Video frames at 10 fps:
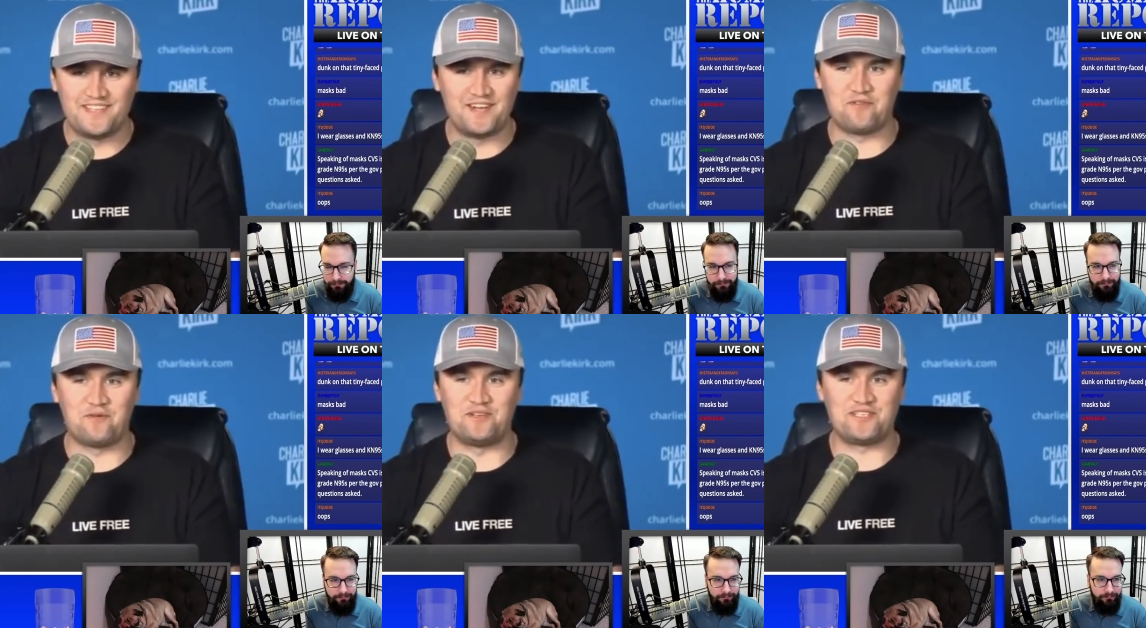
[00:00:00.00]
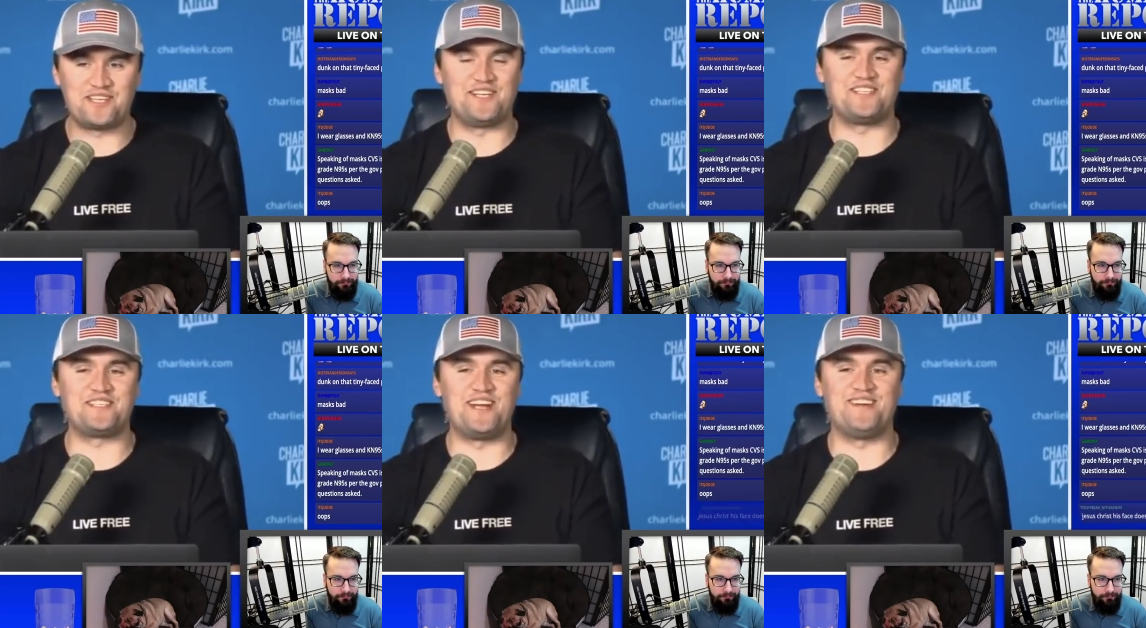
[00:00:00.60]
Speaker 1: then everyone just
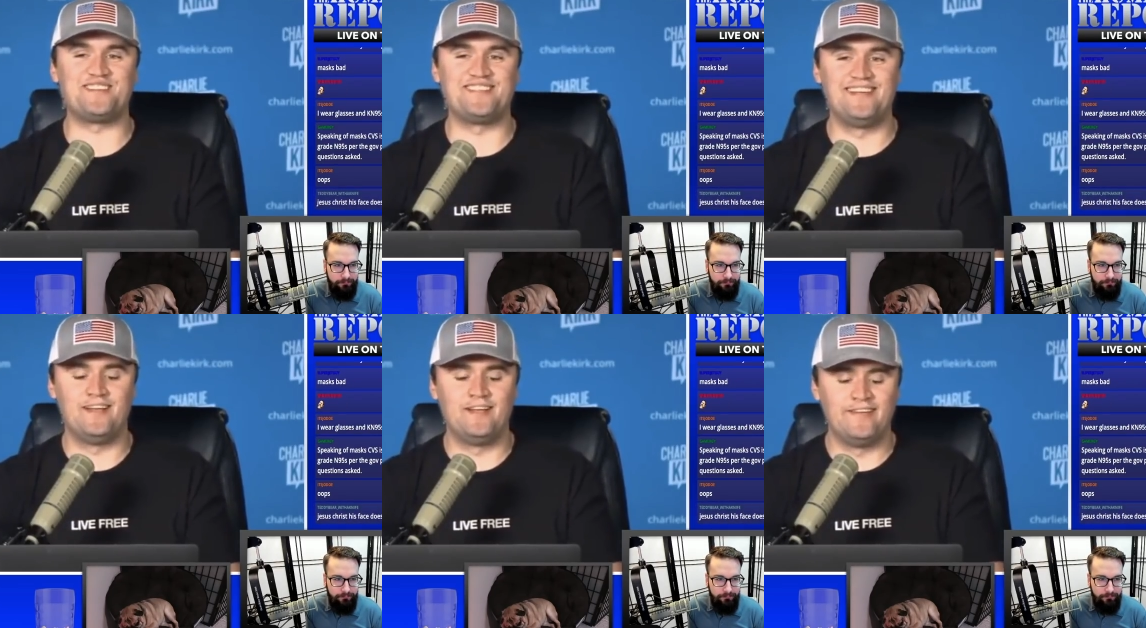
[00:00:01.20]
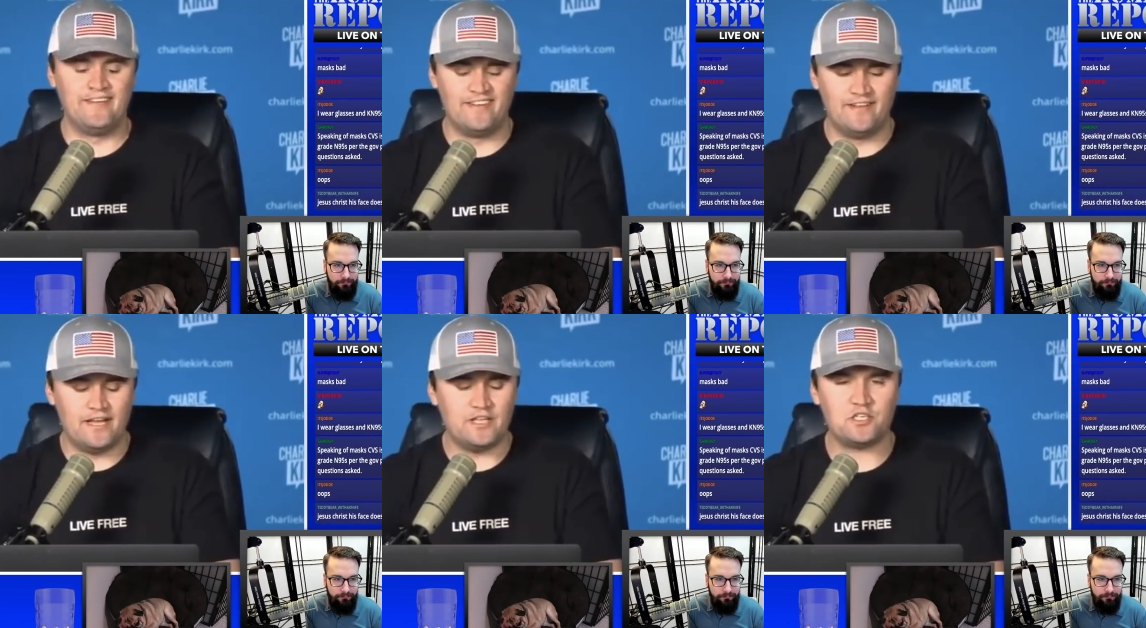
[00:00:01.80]
kind of stares.
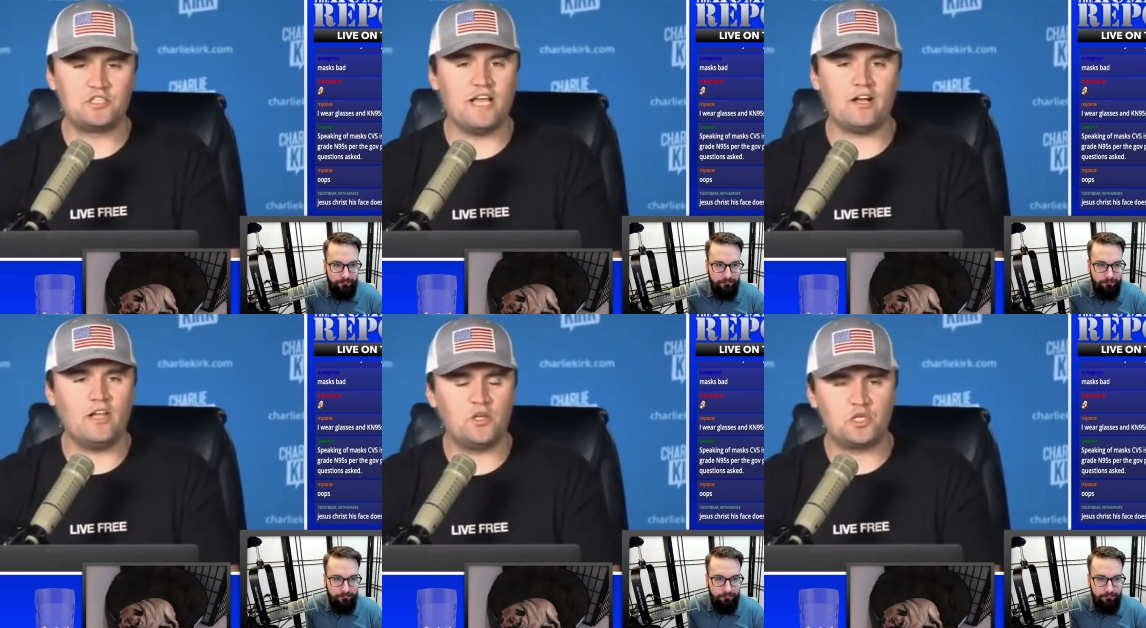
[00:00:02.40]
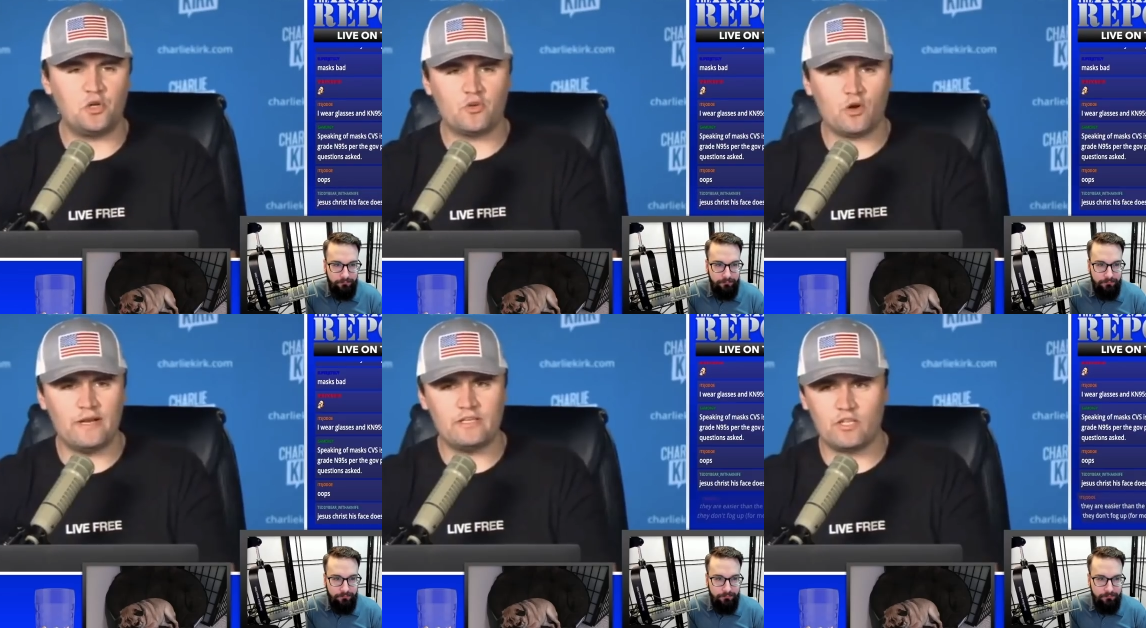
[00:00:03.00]
It's exactly how
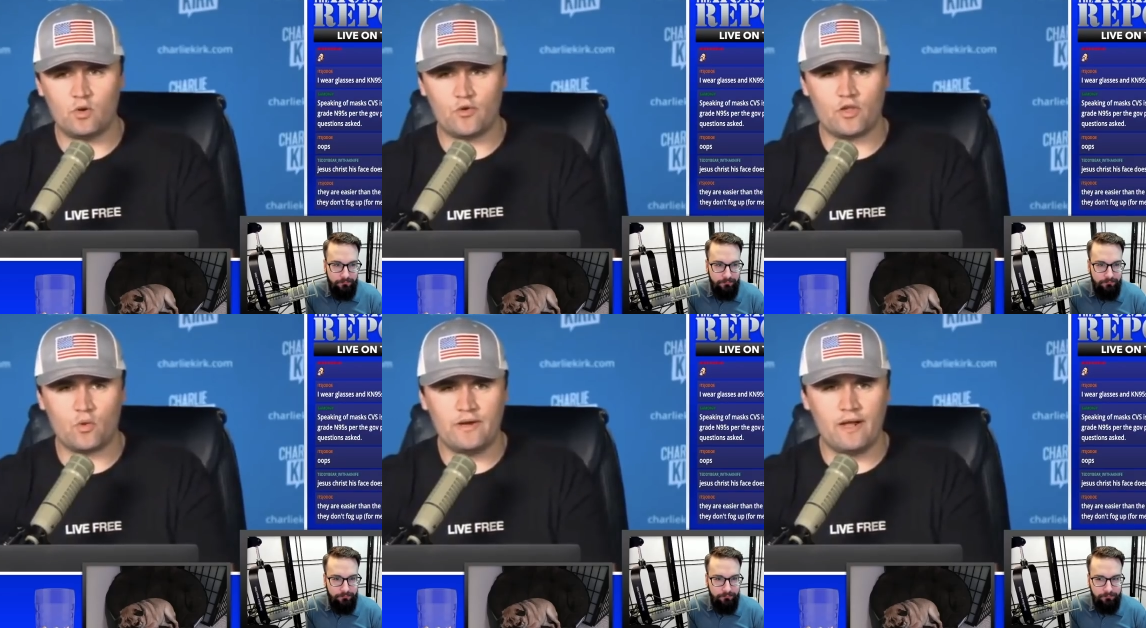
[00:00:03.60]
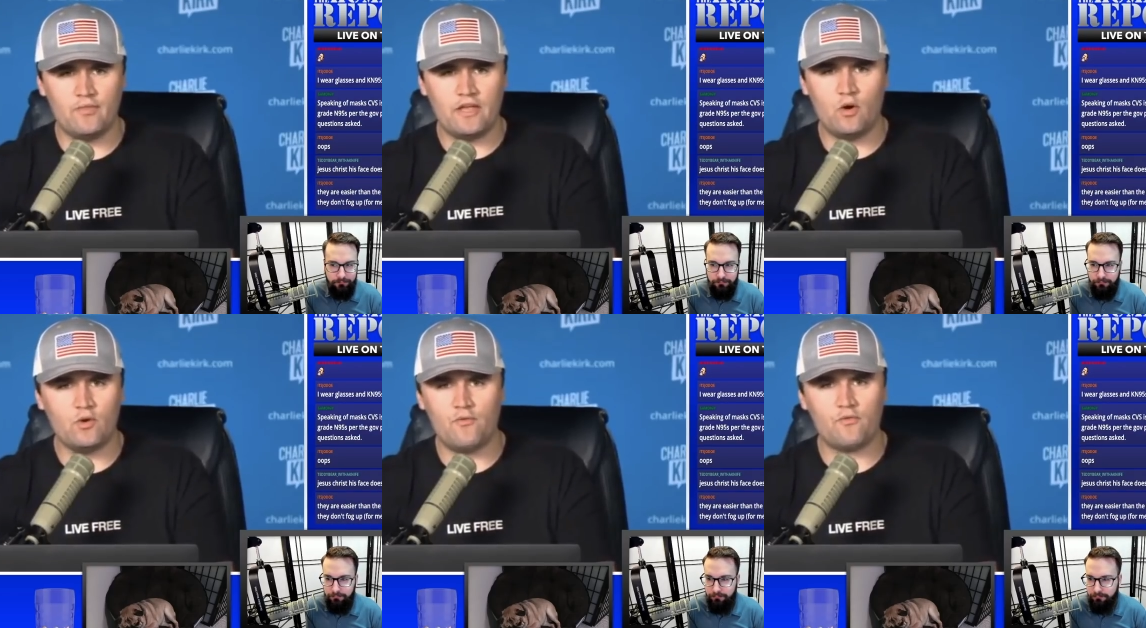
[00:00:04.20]
children are raised in North Korea.
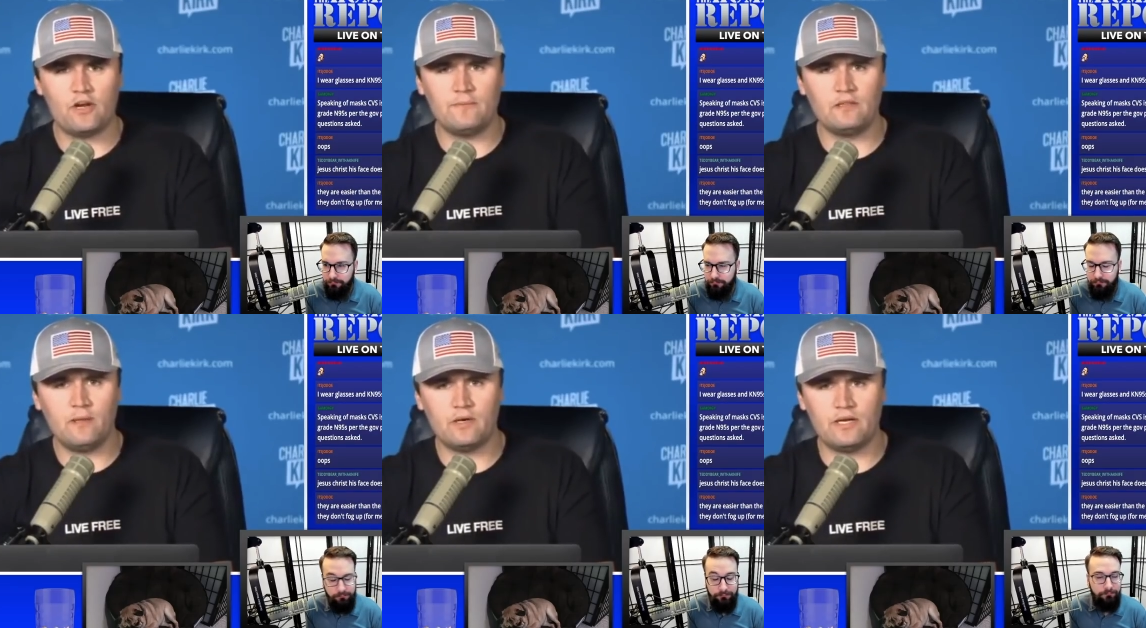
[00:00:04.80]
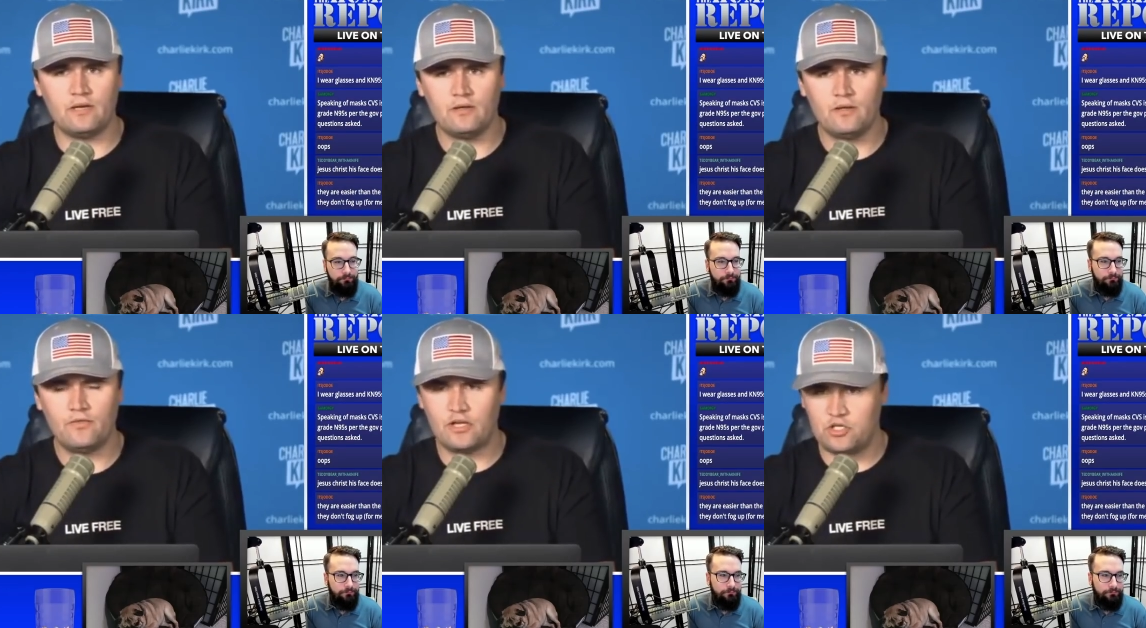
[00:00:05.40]
They don't know freedom and liberty.
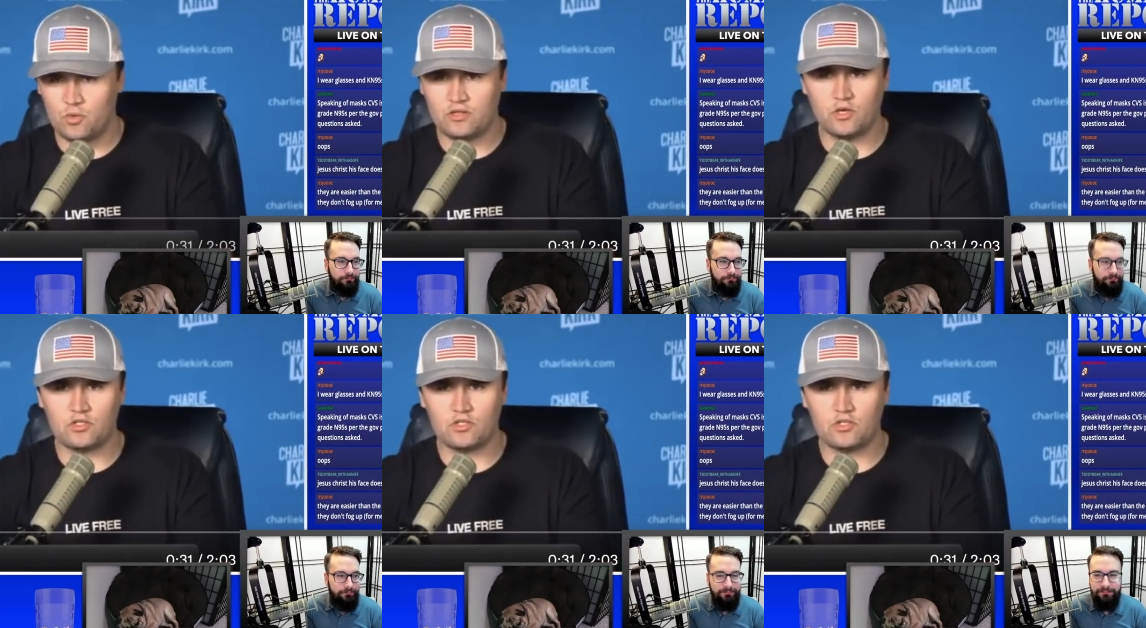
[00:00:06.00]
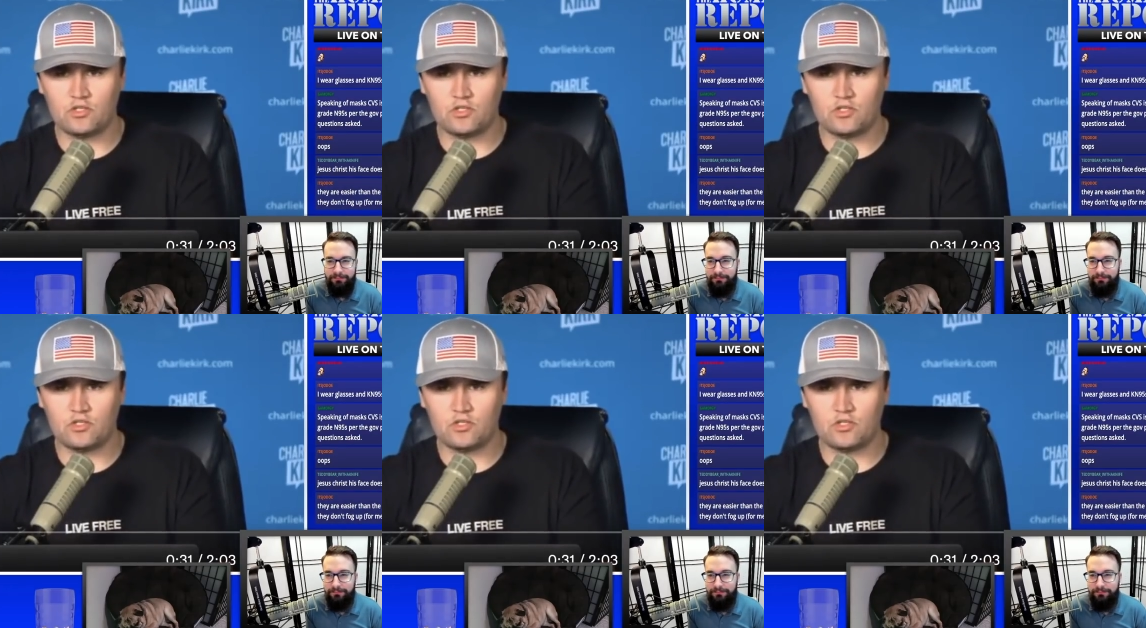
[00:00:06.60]
They do what they're.